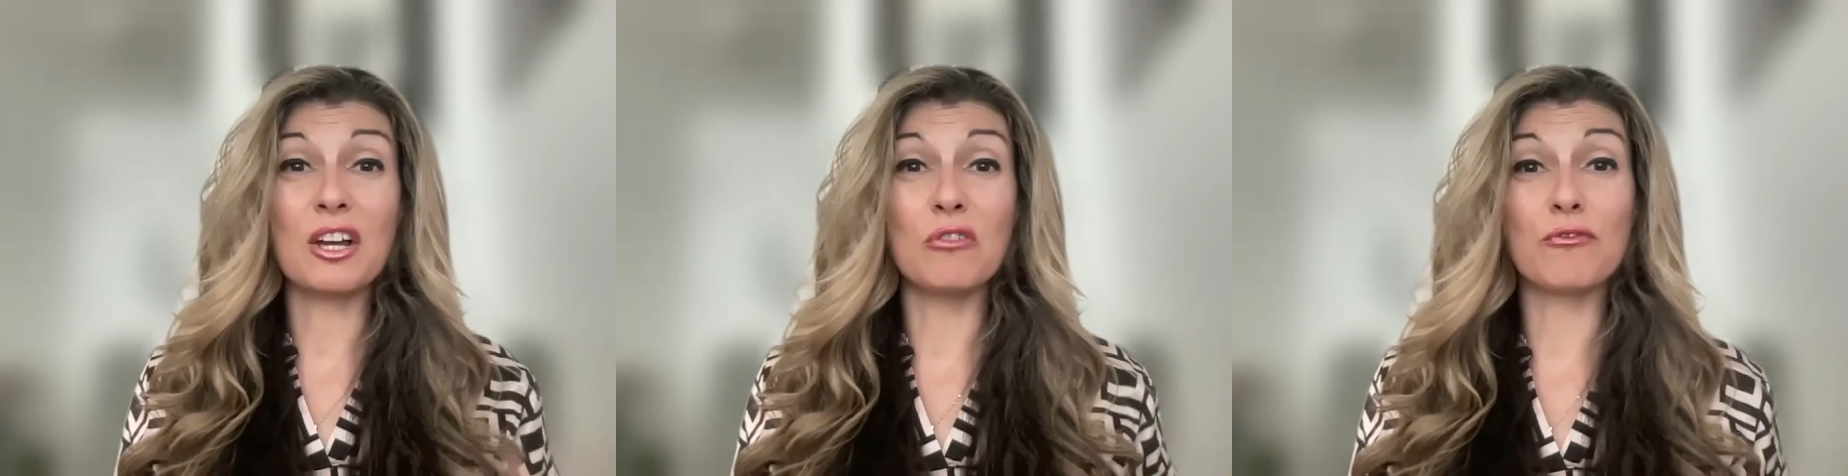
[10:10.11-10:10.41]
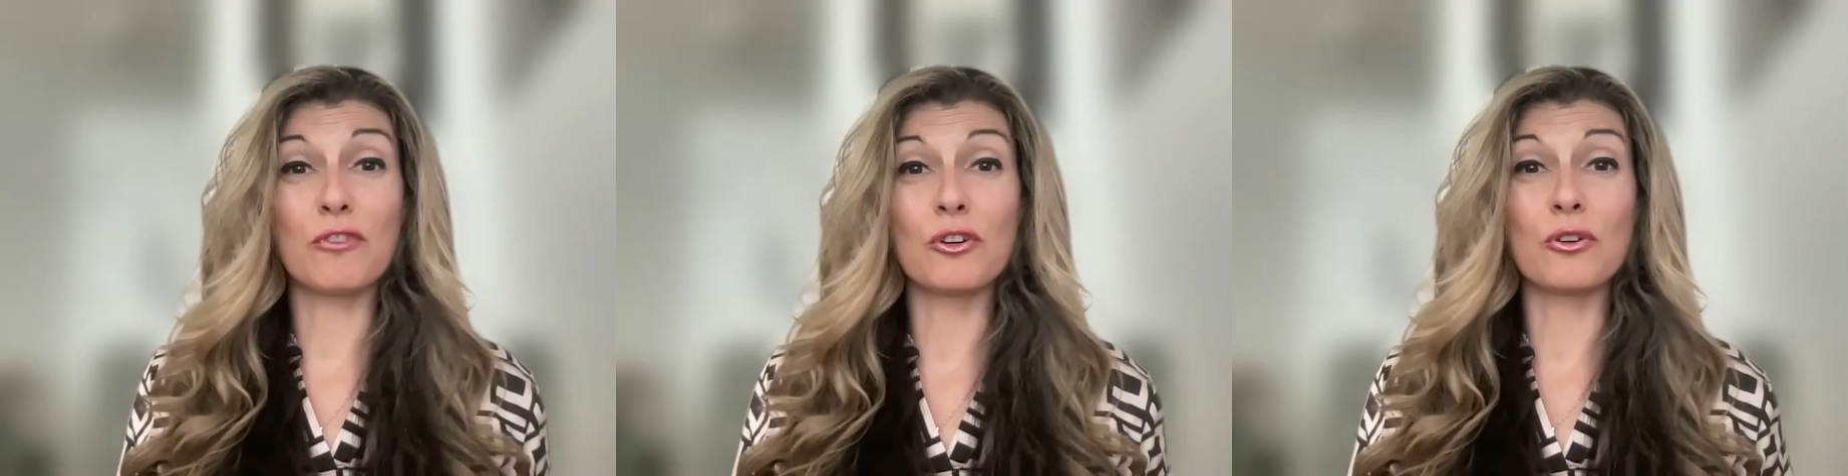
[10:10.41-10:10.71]

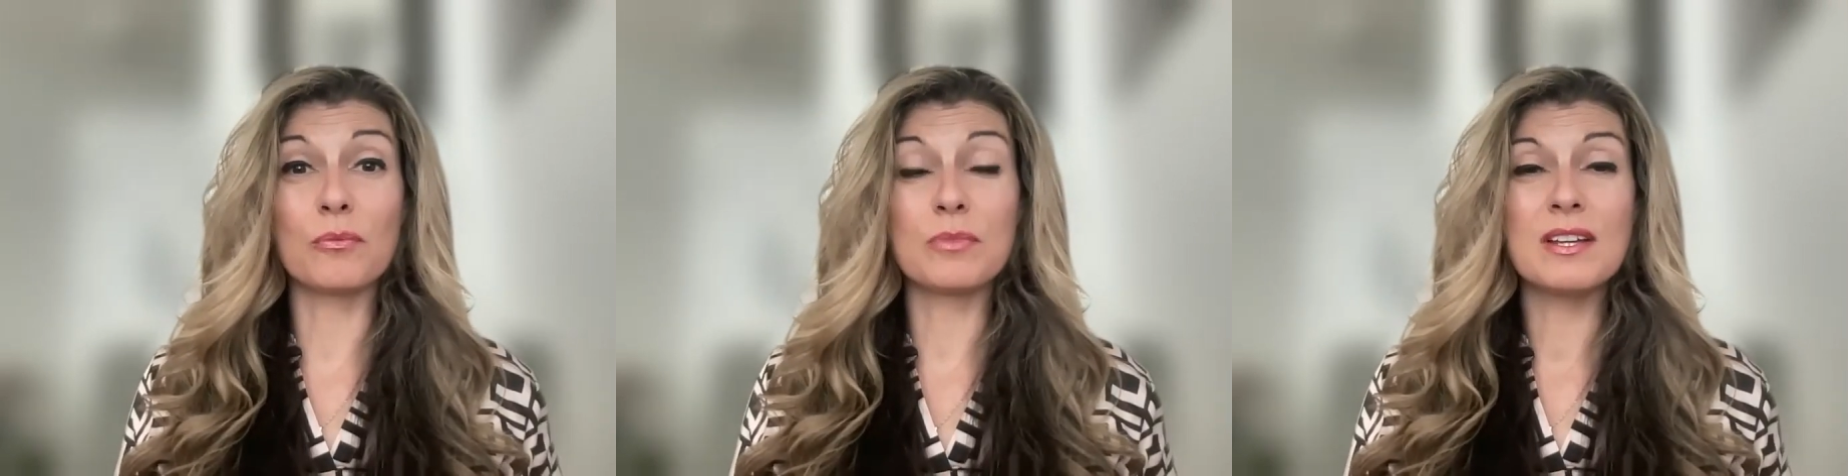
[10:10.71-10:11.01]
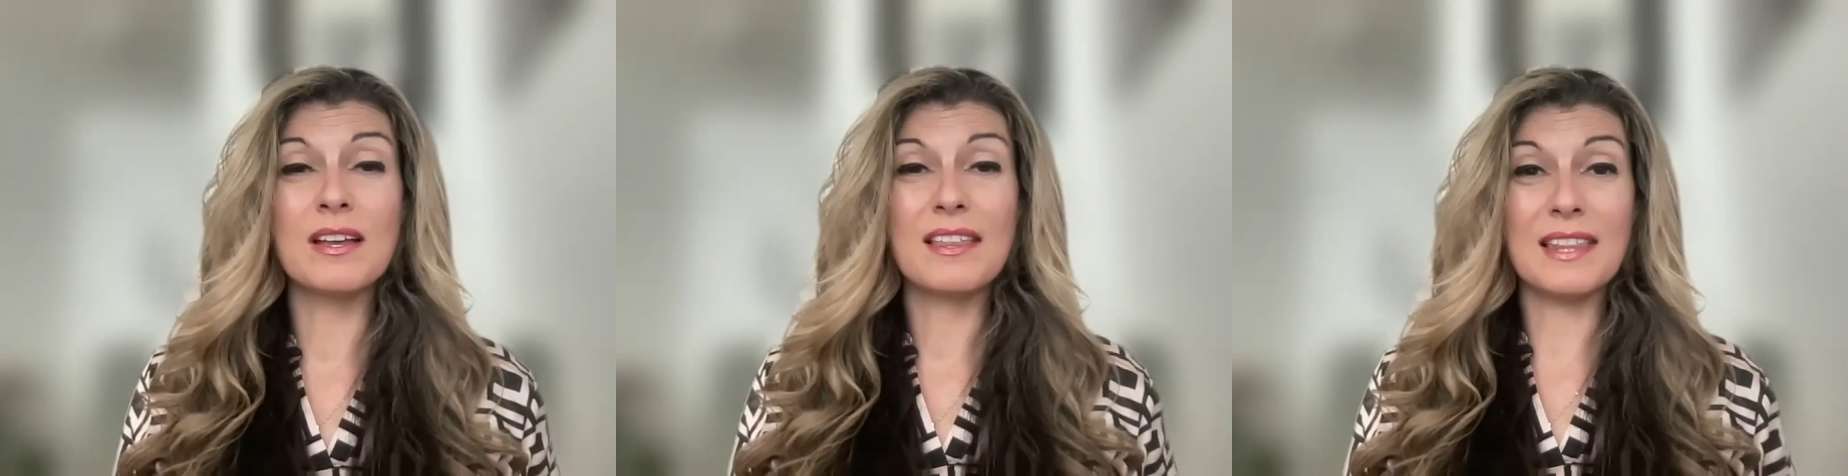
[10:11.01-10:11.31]

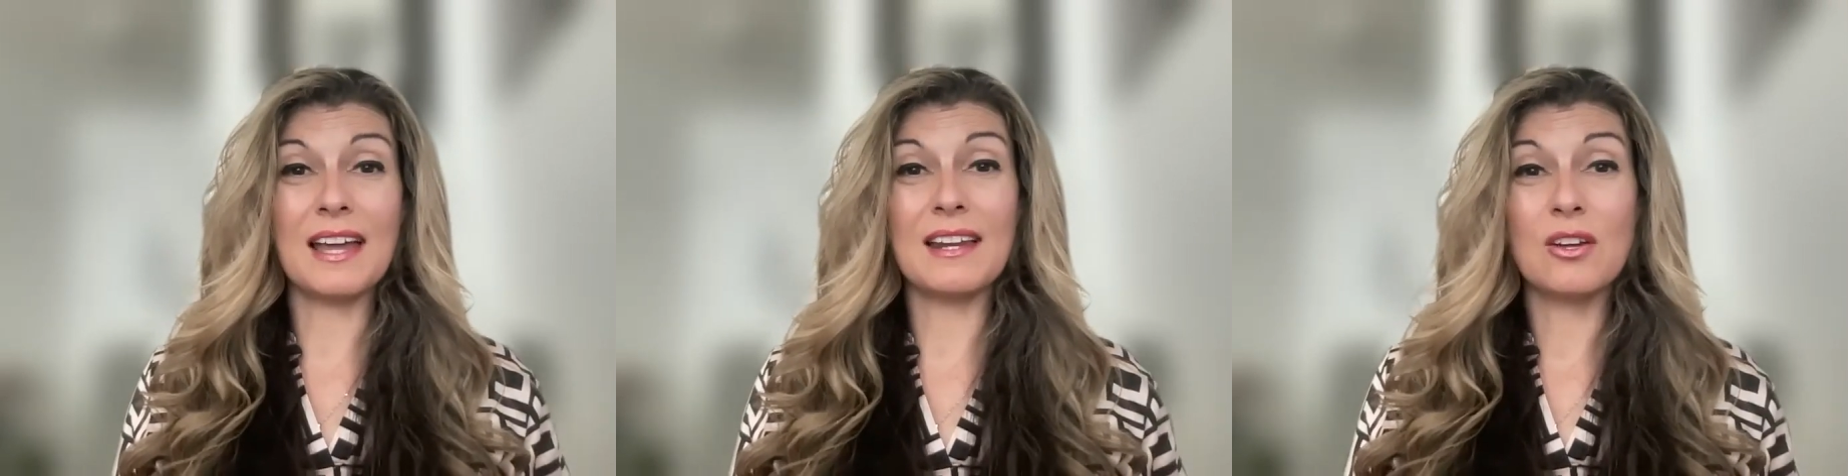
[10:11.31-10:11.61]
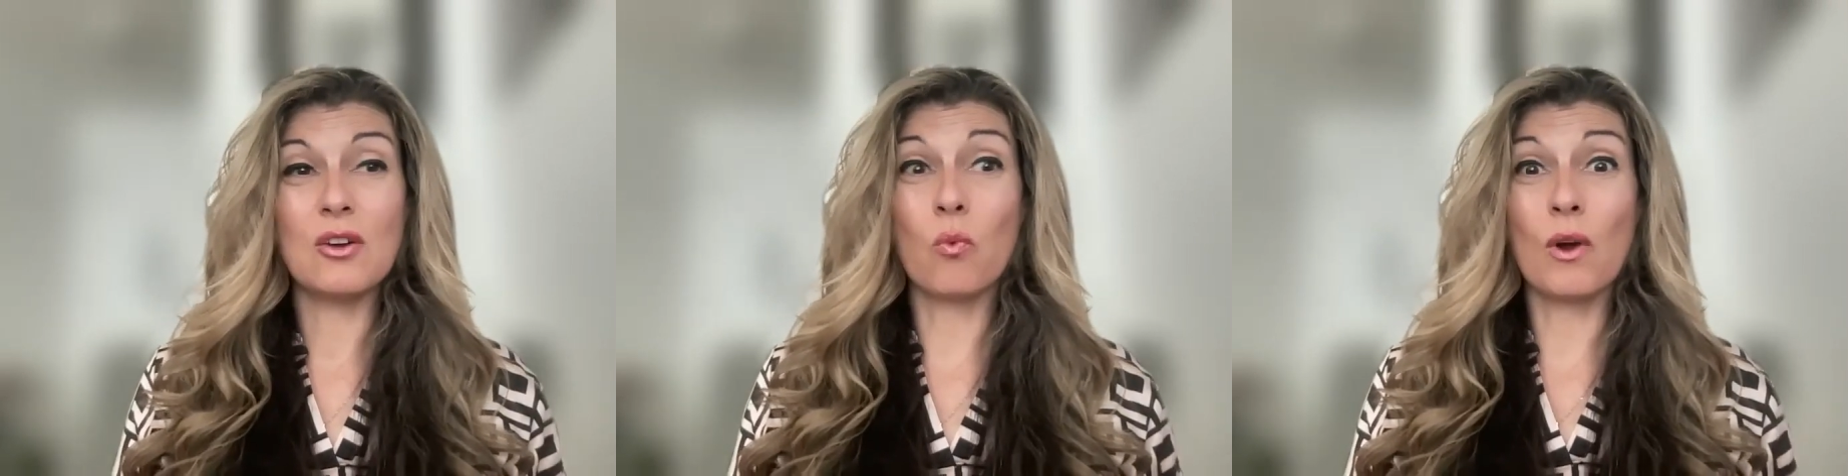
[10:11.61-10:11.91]
confirmed that
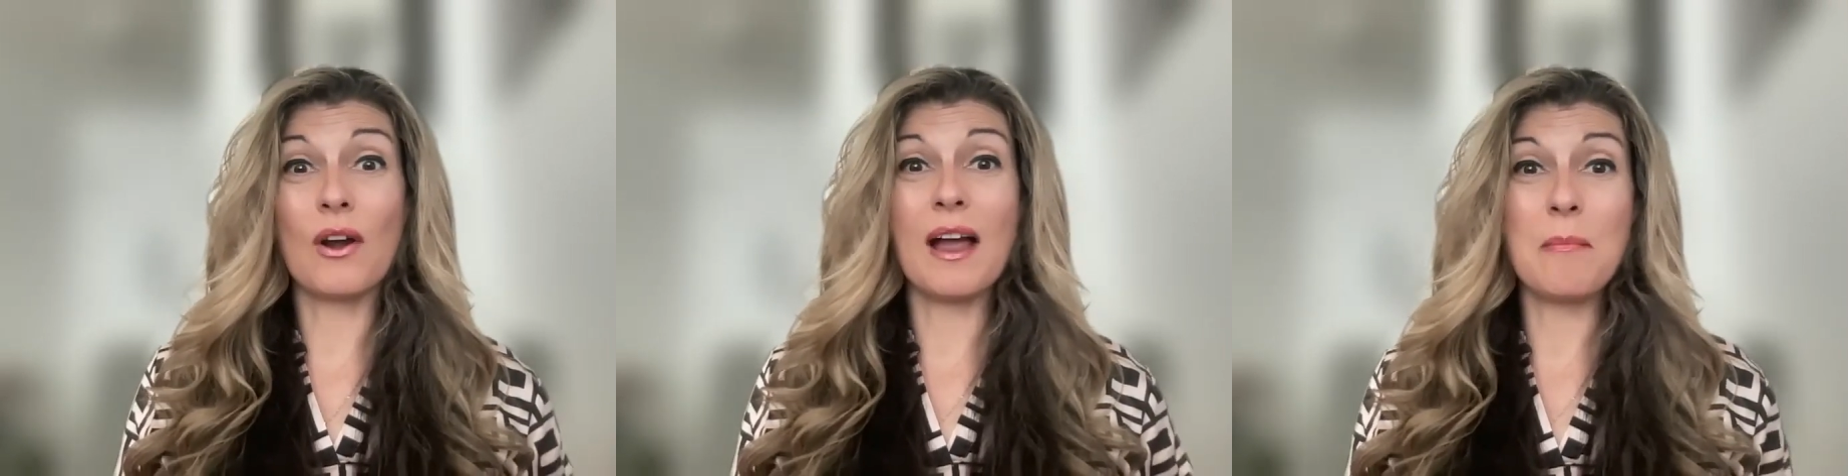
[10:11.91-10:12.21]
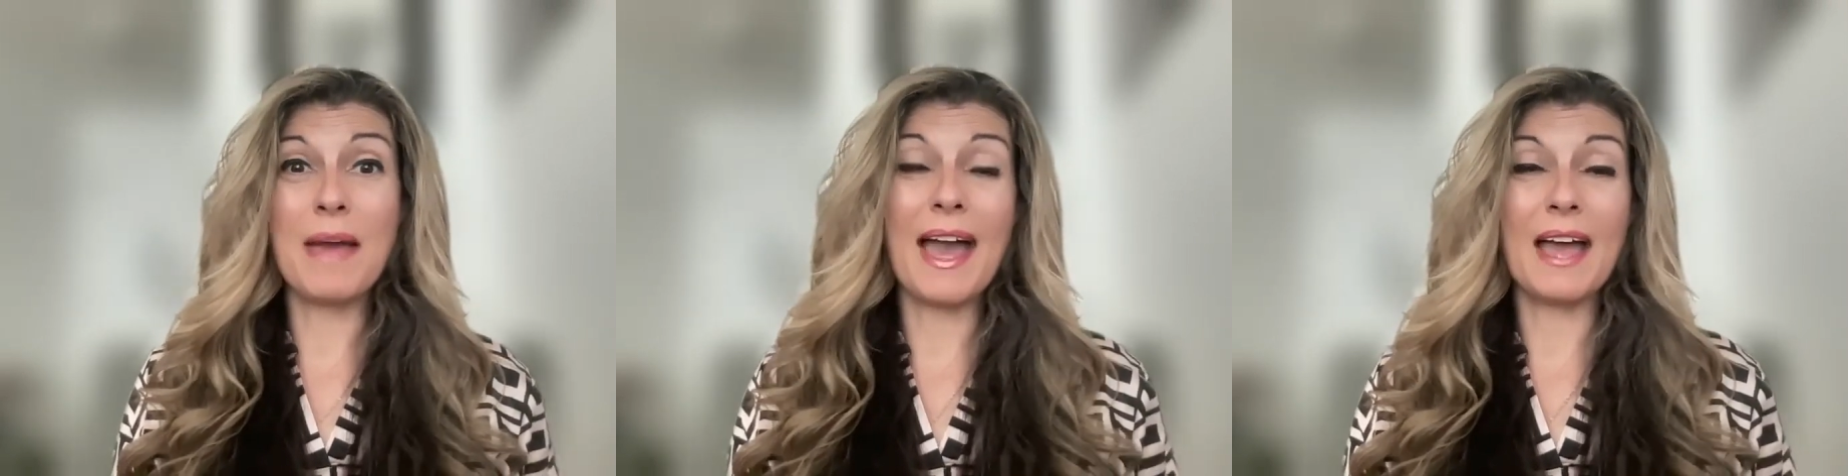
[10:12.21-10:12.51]
where
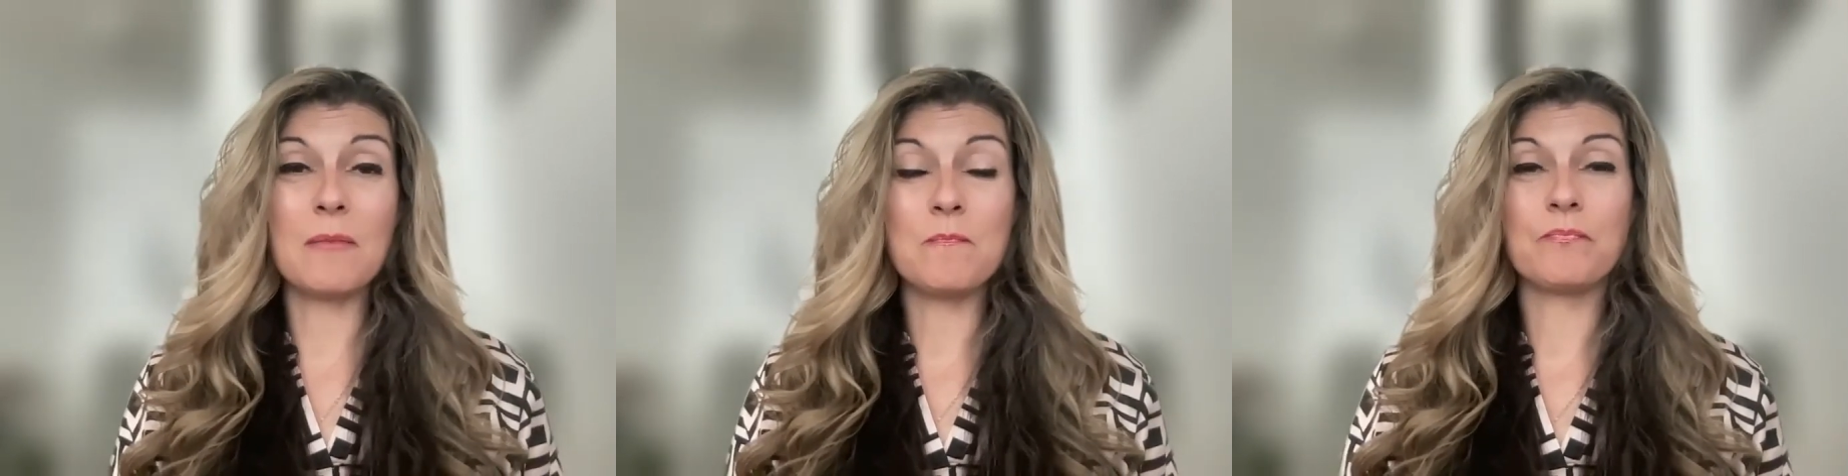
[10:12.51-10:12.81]
I'm at